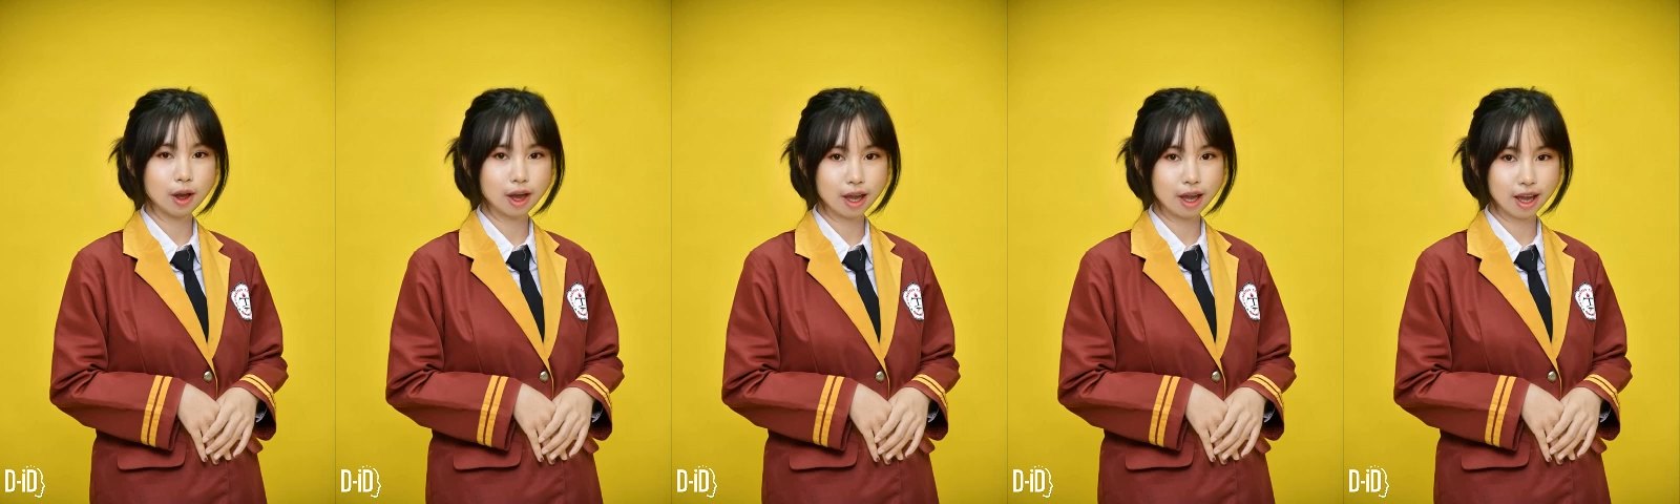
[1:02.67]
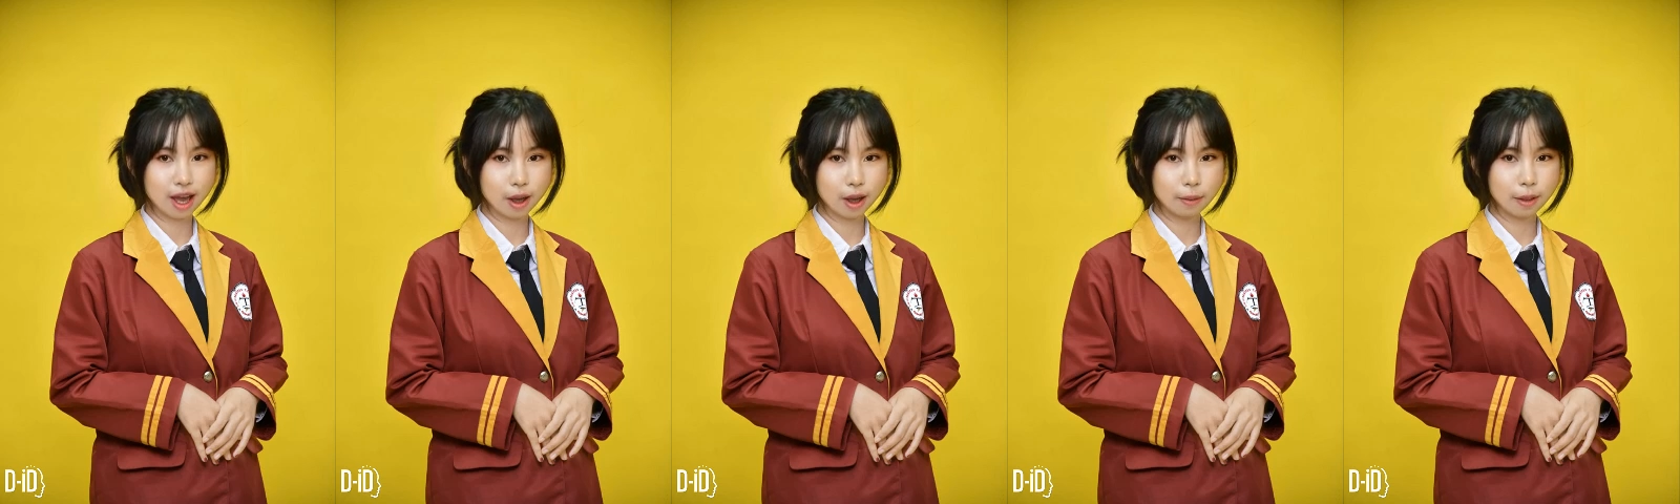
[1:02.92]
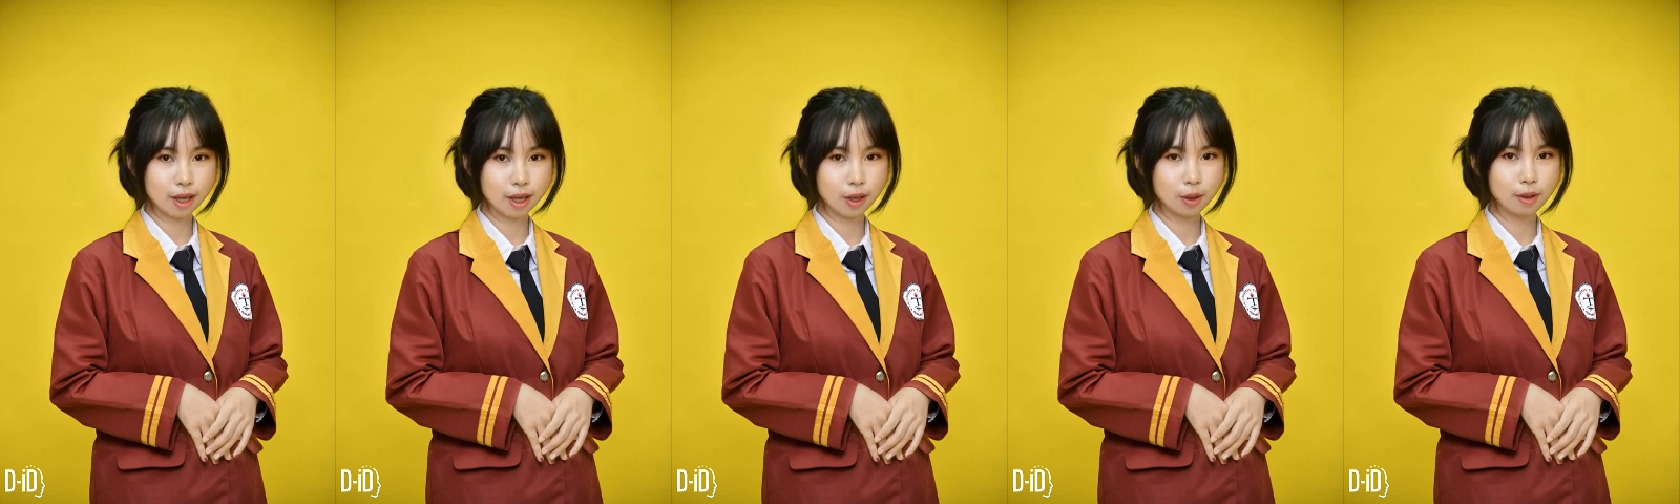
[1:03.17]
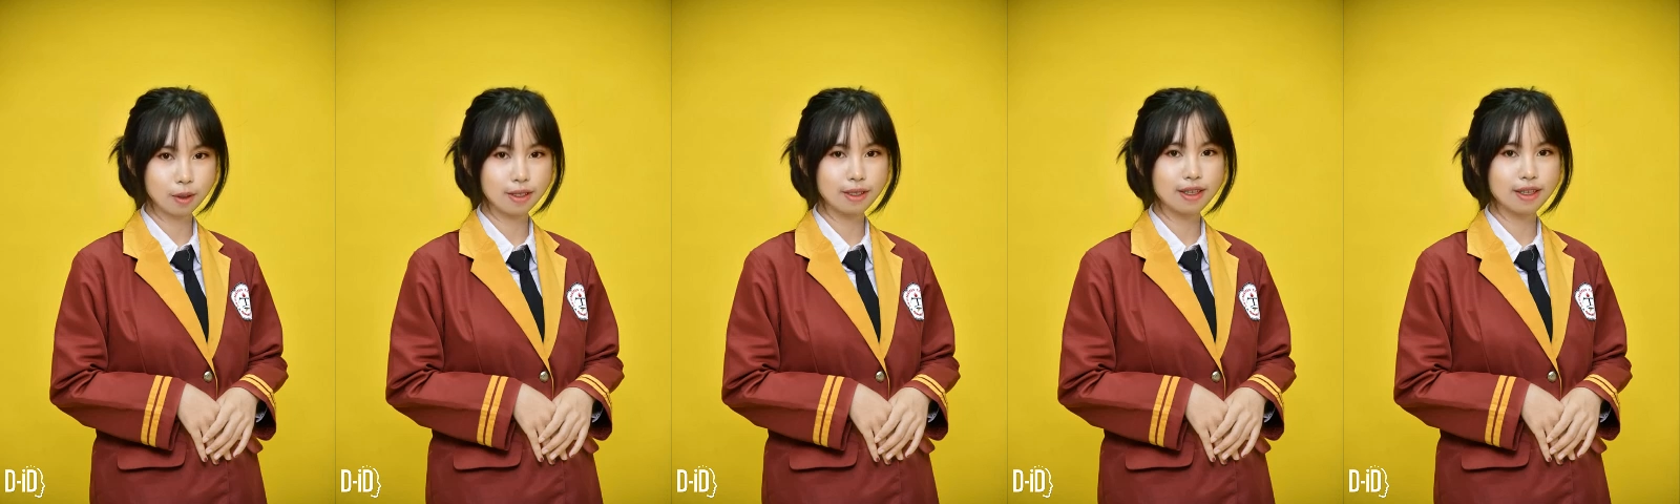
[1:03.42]
economic
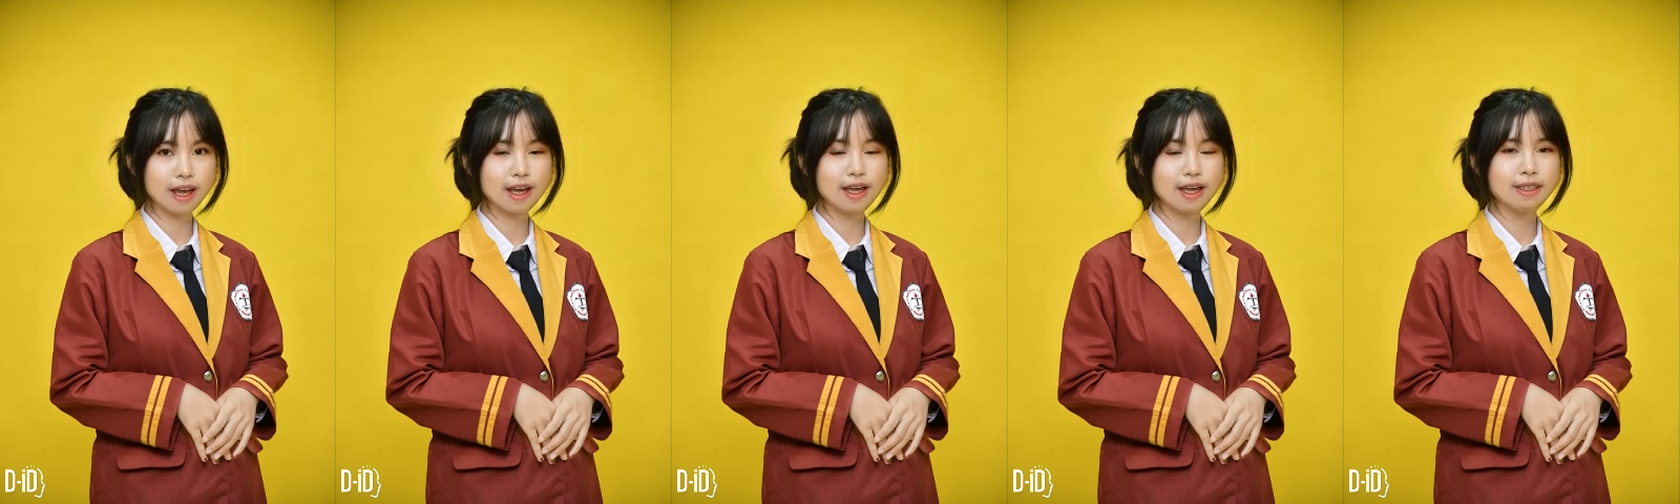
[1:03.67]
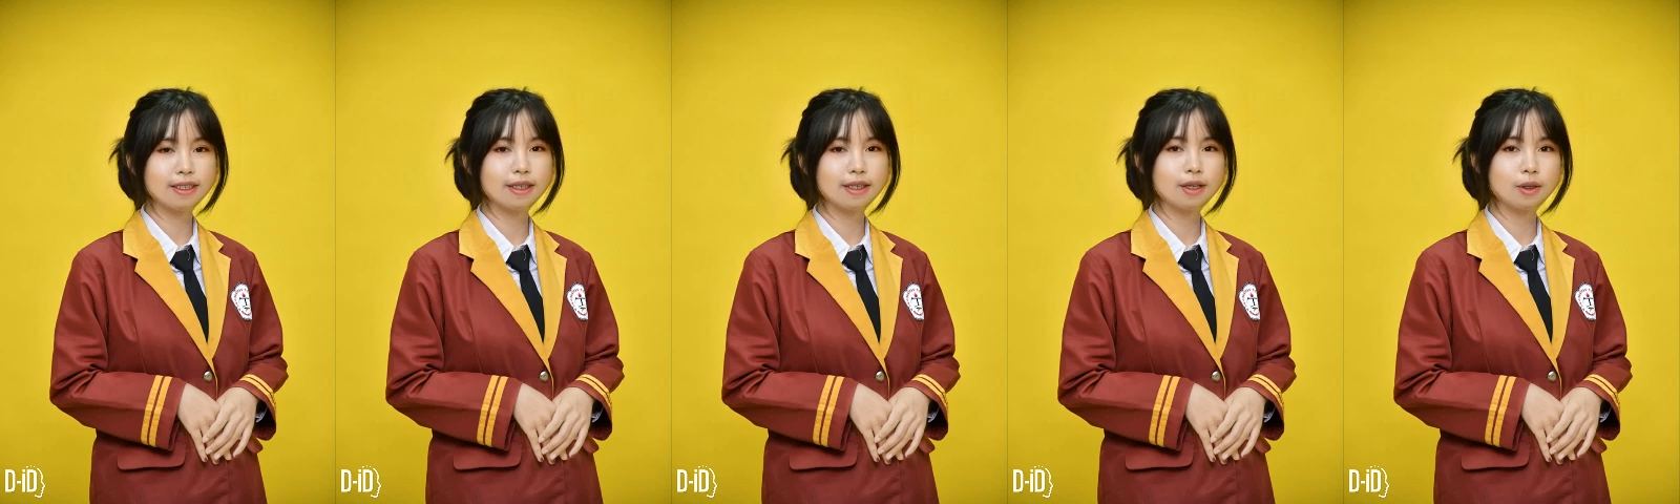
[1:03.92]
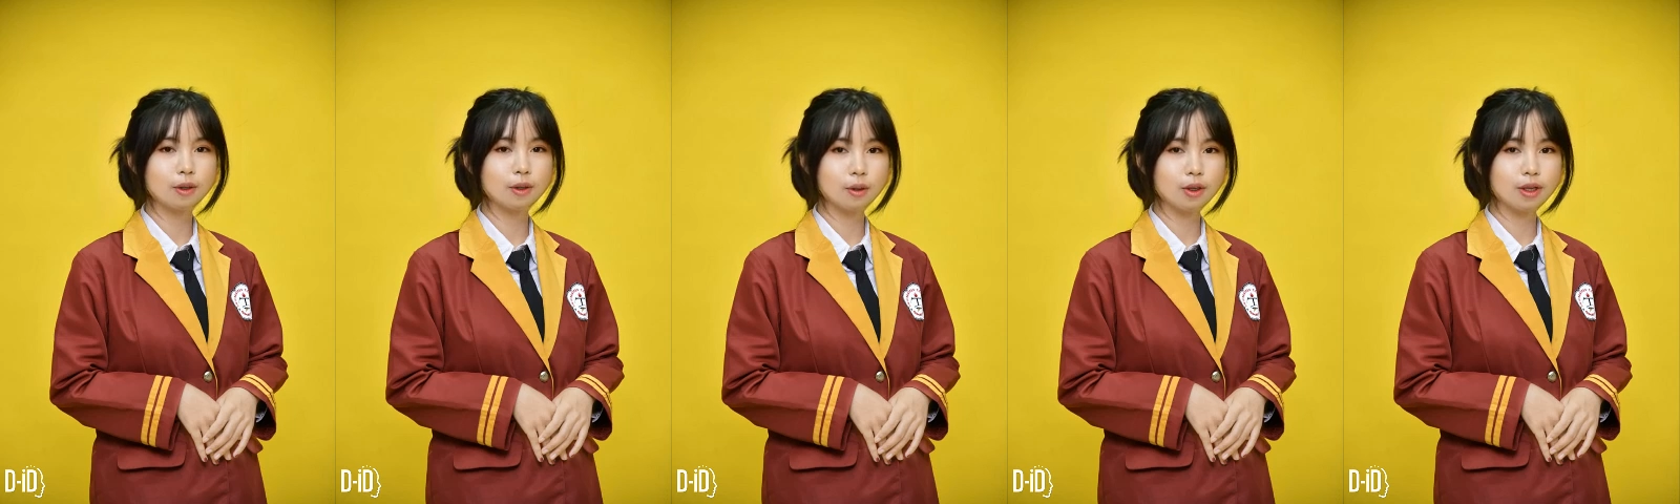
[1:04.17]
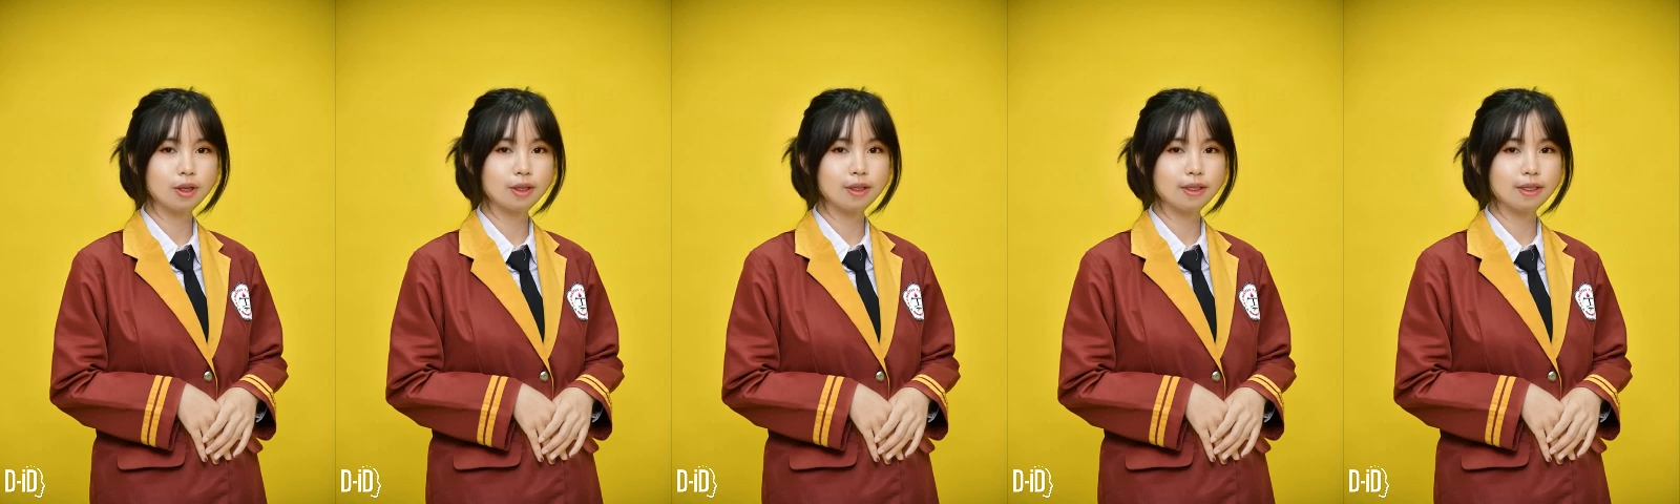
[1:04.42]
units and
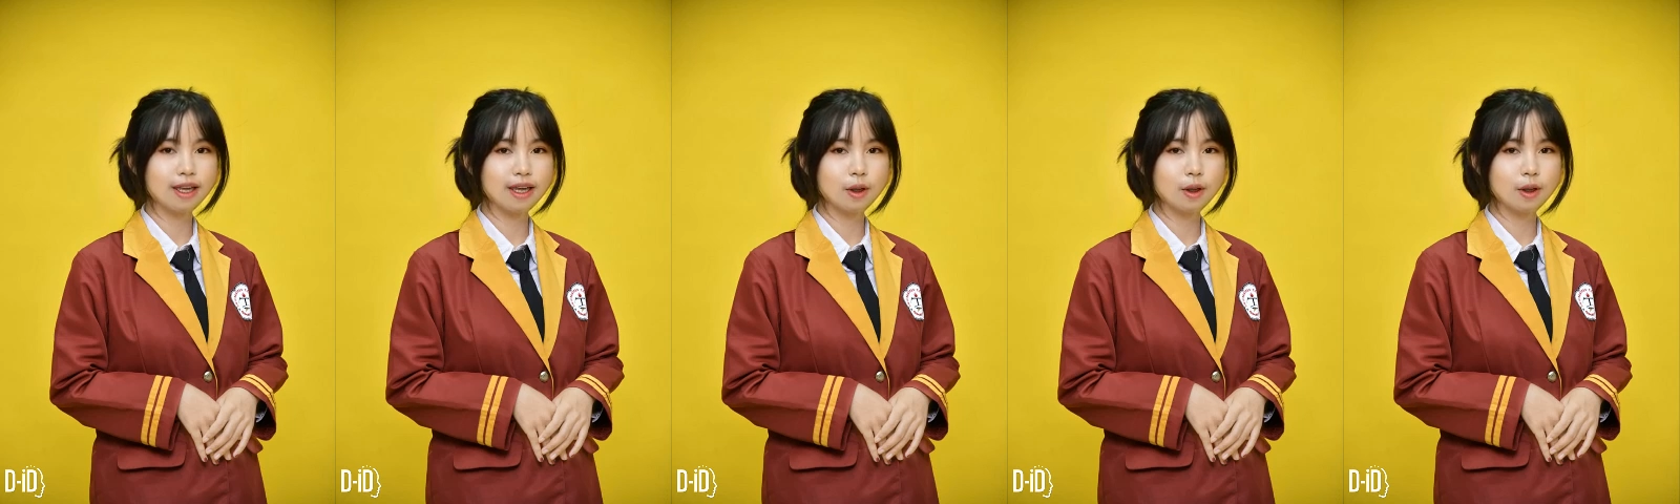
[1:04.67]
institutions